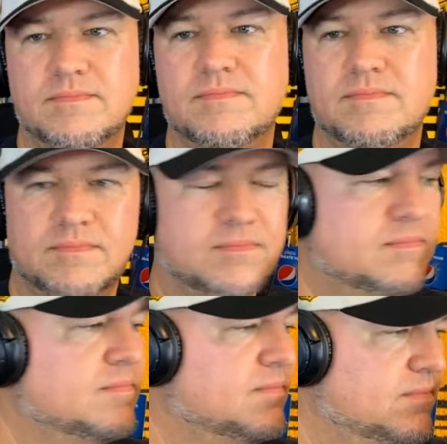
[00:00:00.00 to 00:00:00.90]

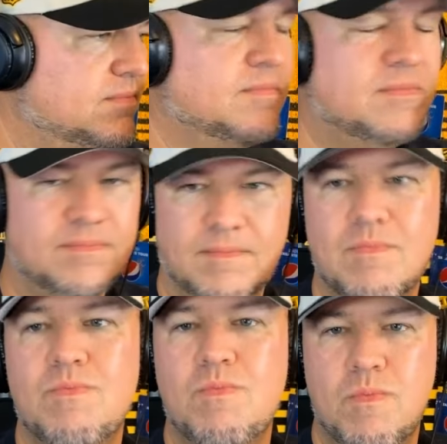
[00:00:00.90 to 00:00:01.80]

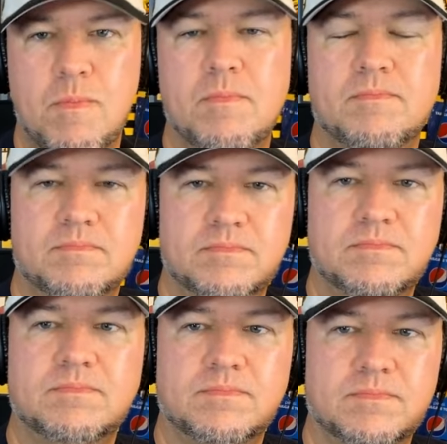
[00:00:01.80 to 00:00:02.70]

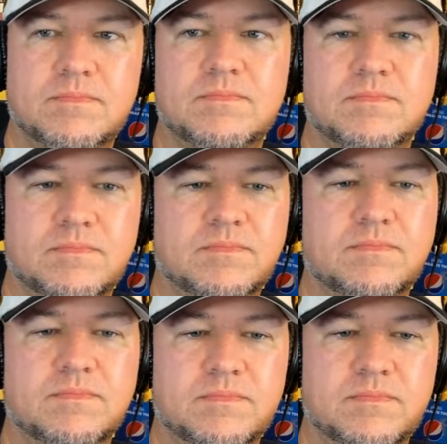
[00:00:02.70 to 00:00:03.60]

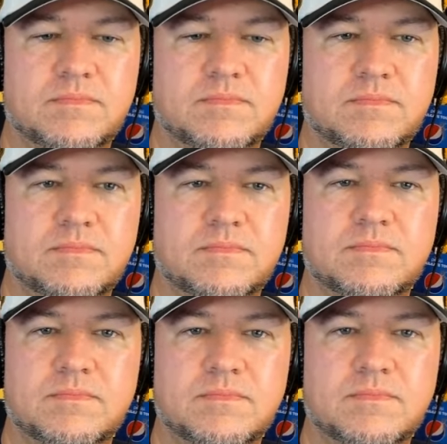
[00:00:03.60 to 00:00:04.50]

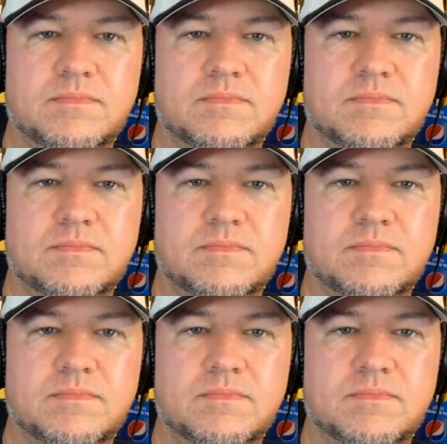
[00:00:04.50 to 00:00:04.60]
(not speaking)